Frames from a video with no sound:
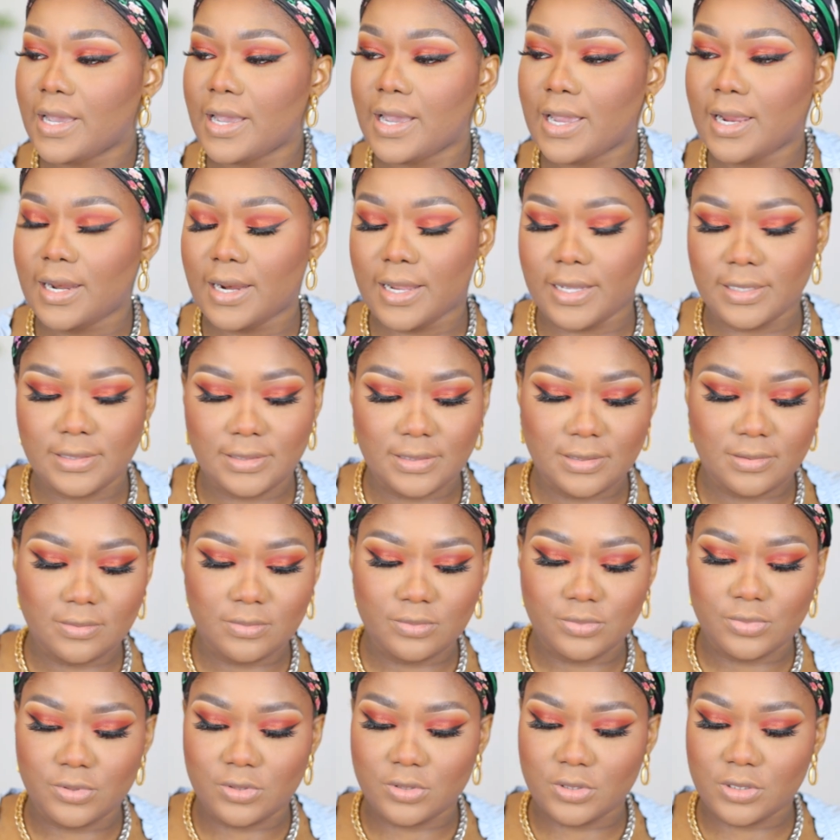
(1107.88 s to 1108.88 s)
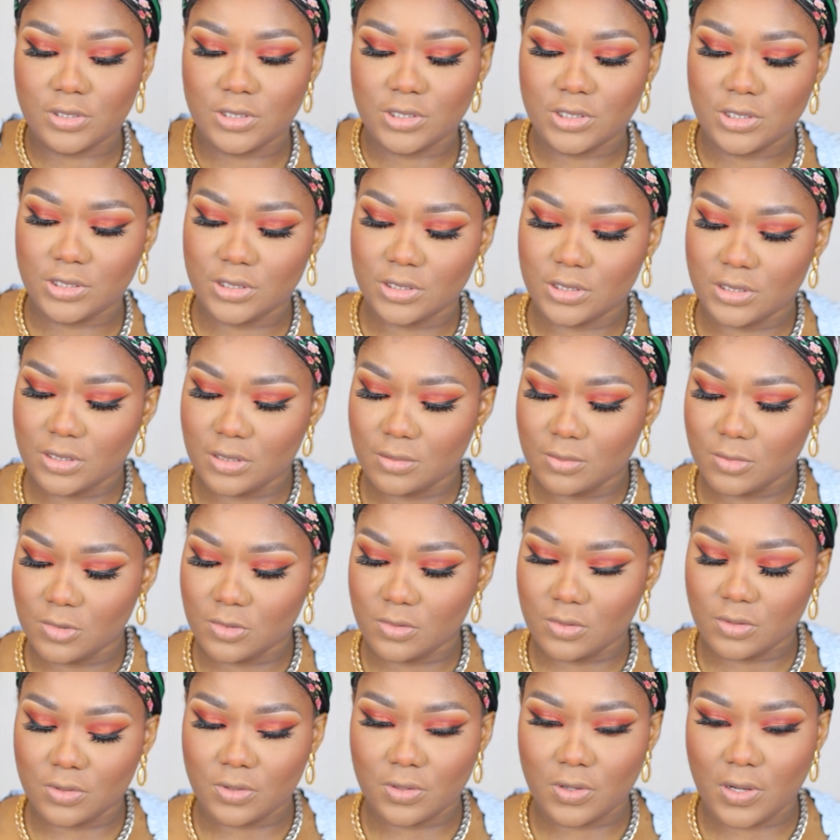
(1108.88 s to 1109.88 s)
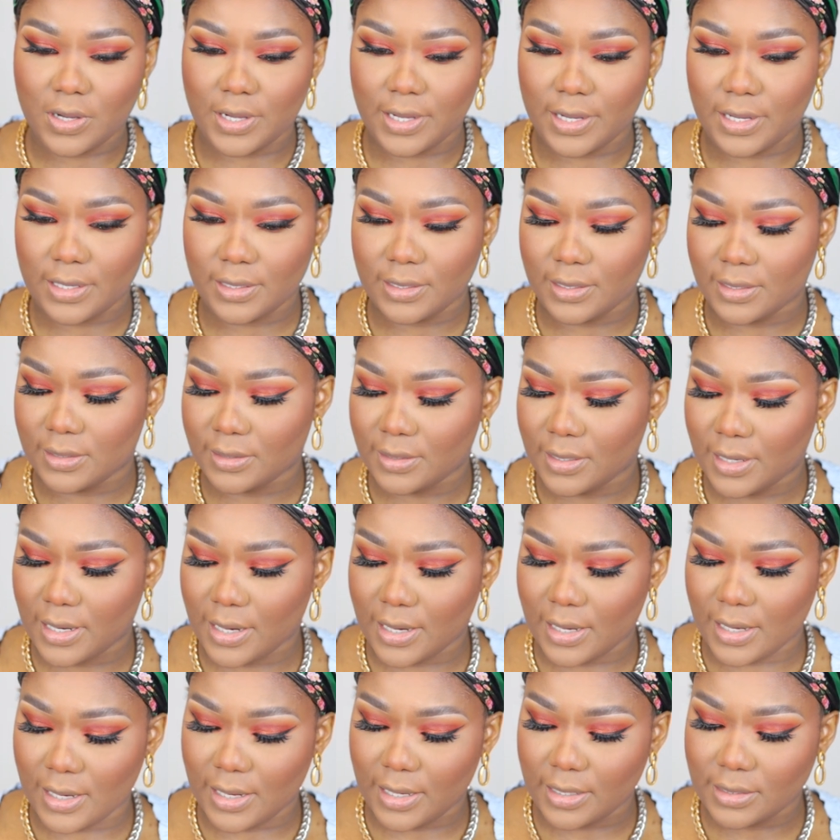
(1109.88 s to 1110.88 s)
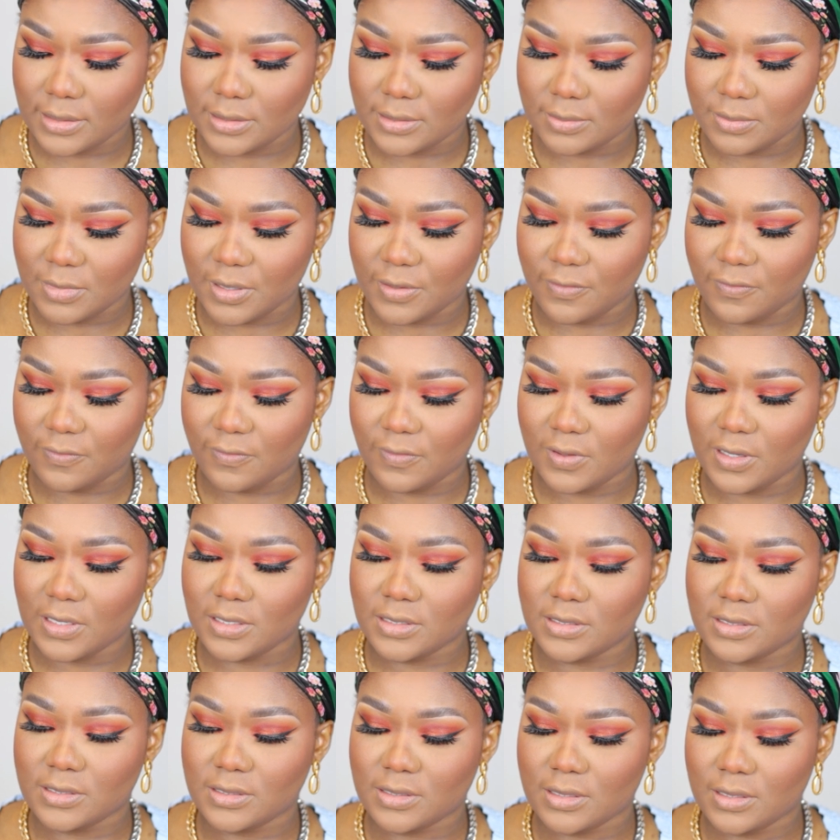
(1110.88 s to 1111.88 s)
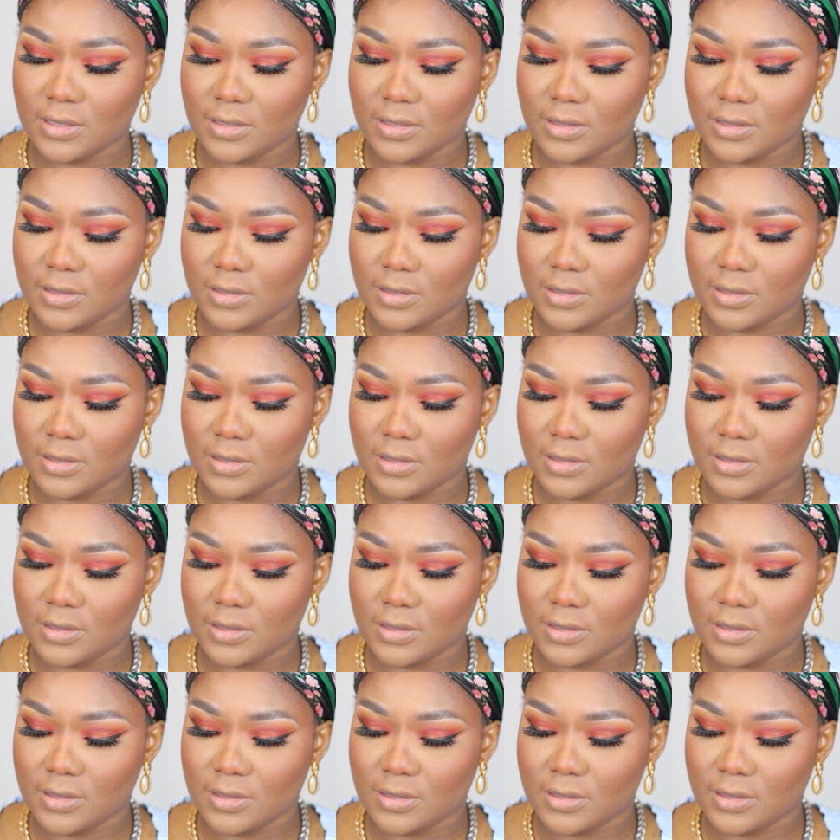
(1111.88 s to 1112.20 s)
my highlighting brush, I'm going to go ahead and highlight my face.